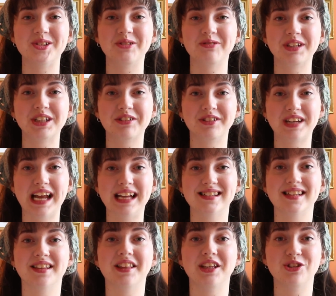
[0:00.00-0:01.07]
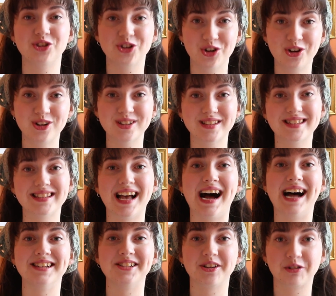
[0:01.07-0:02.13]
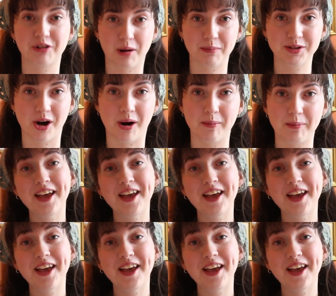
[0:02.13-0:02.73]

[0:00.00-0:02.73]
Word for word: to recreate the shorts and a crop top.